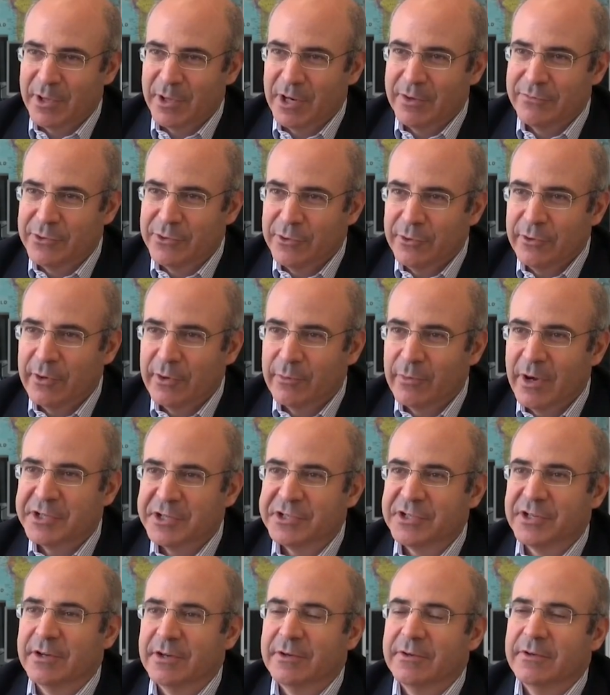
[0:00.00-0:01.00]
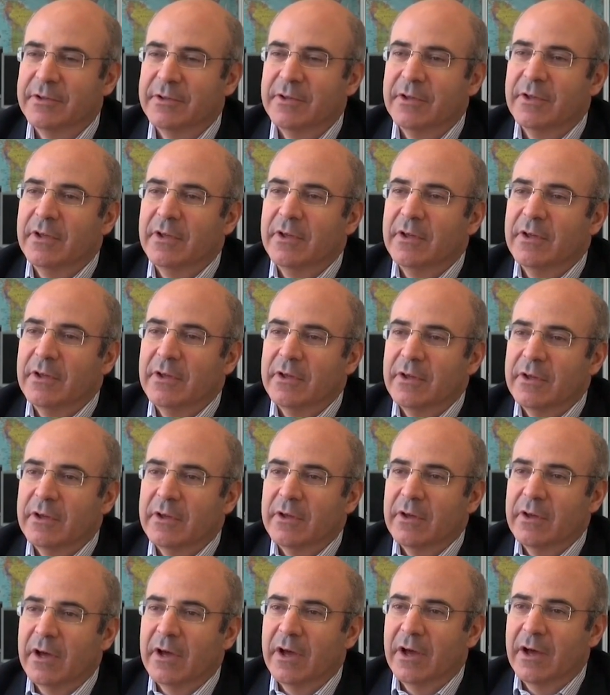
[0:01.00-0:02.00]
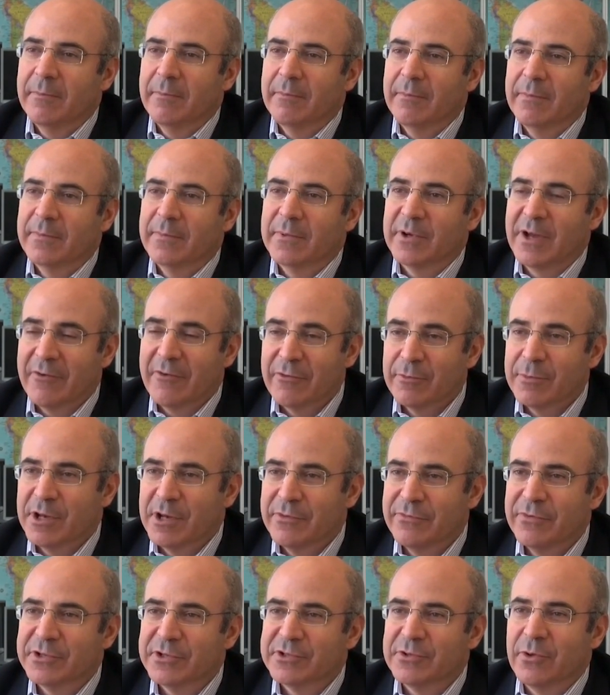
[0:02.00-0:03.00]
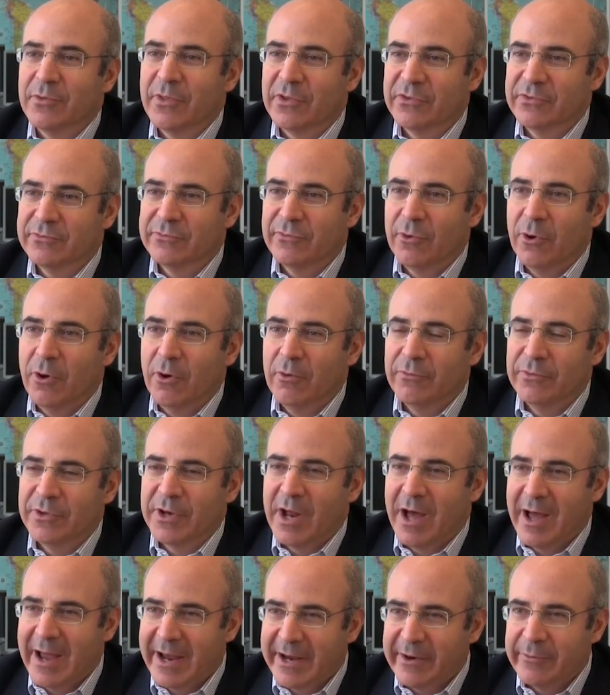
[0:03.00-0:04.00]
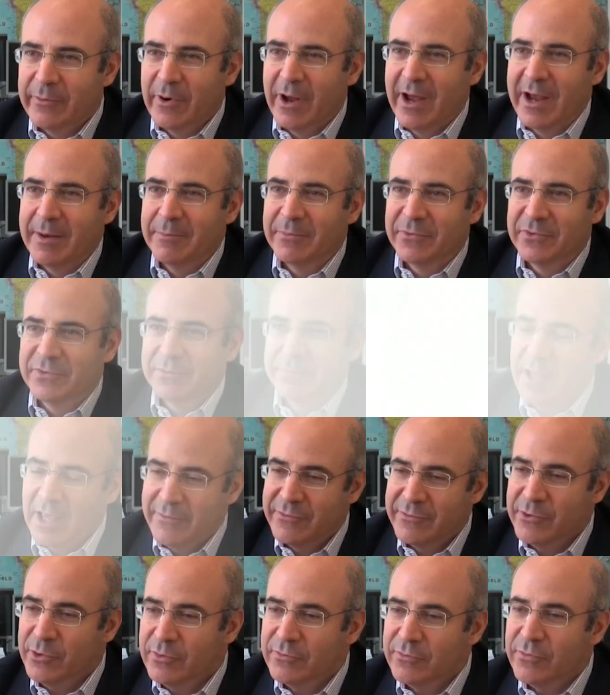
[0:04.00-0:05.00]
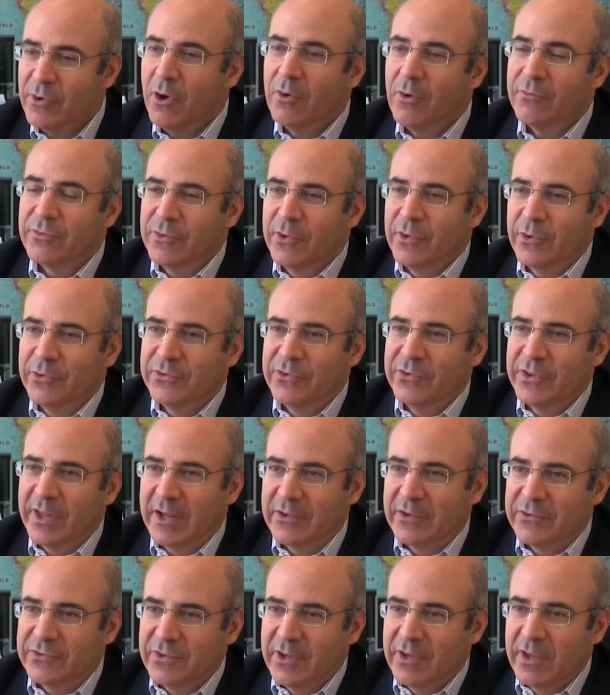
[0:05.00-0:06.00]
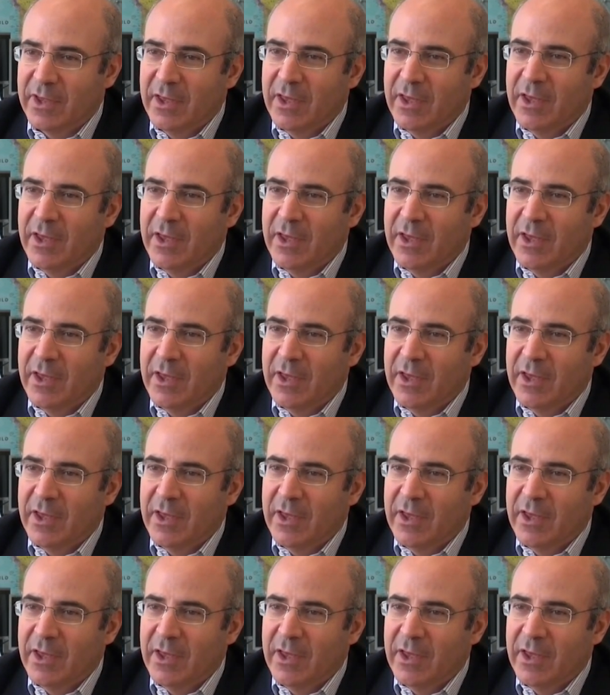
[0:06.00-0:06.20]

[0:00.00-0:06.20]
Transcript: But if you're a Russian um, government official that's involved in high crimes, if you're involved in those things,